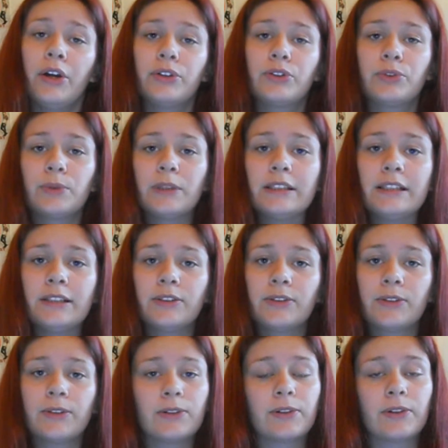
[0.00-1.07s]

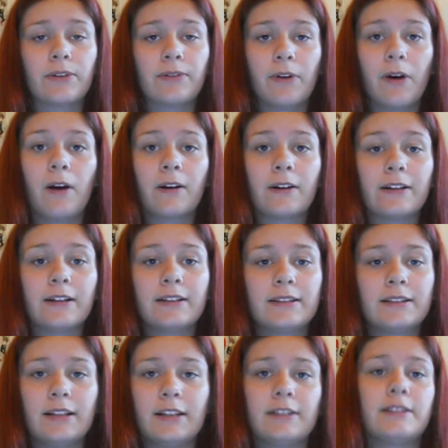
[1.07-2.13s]
23rd of
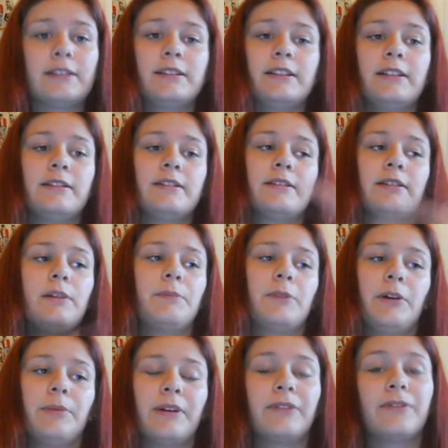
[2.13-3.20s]
August, that's this
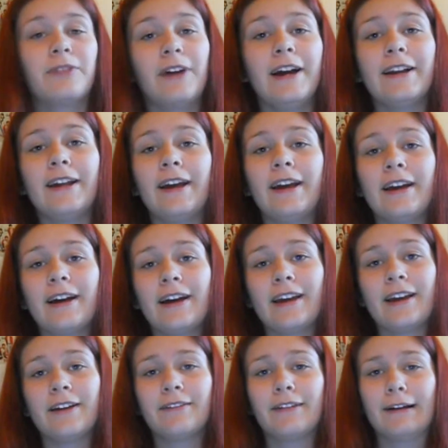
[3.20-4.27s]
upcoming Friday, I
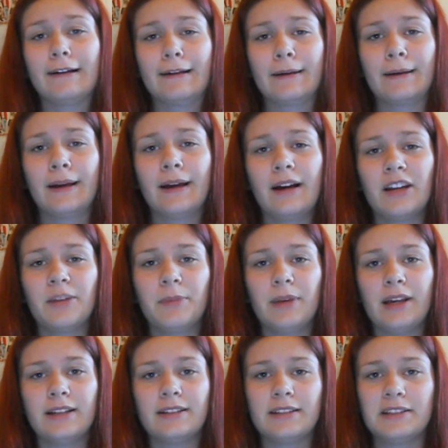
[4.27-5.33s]
have like a
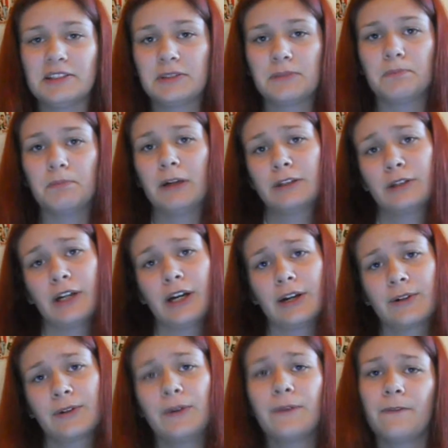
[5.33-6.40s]
anime slash manga
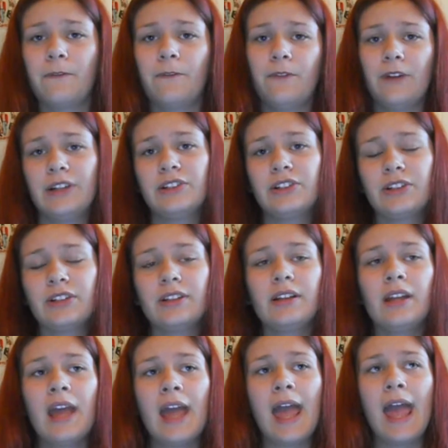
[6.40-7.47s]

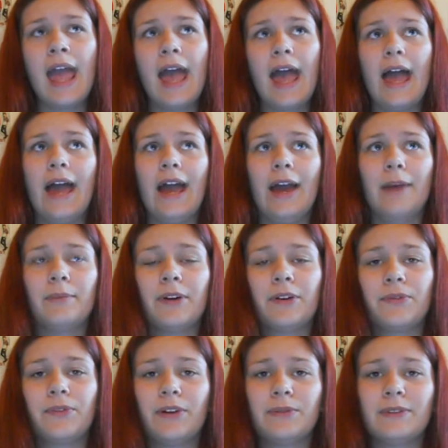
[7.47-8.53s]
convention, and my
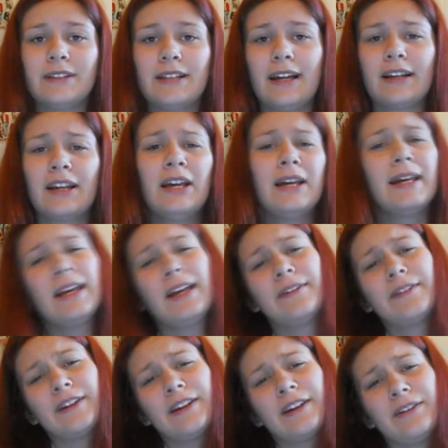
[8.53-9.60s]
friend was like,
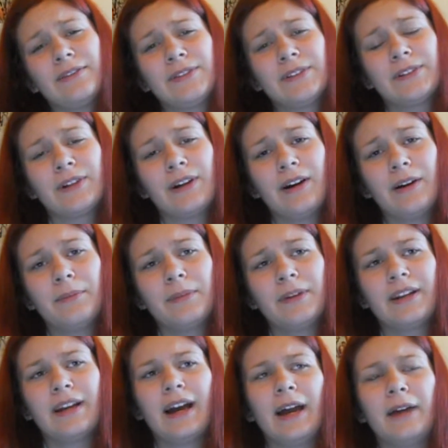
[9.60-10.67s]
Eve, you have to come,
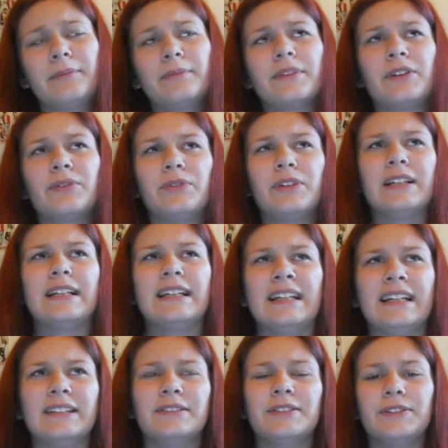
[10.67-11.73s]
but I'm not
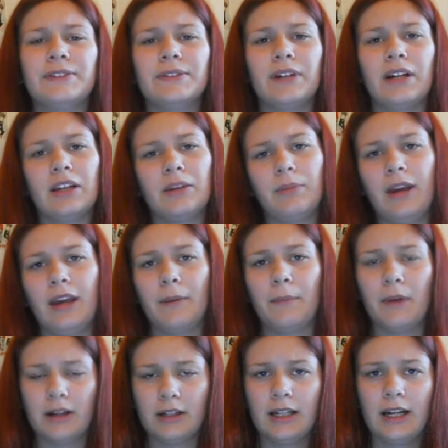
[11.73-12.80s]
really into anime and
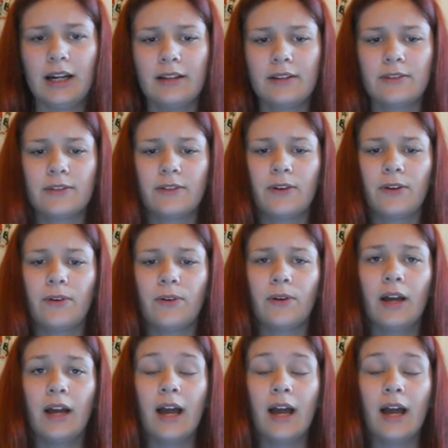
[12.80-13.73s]
manga, so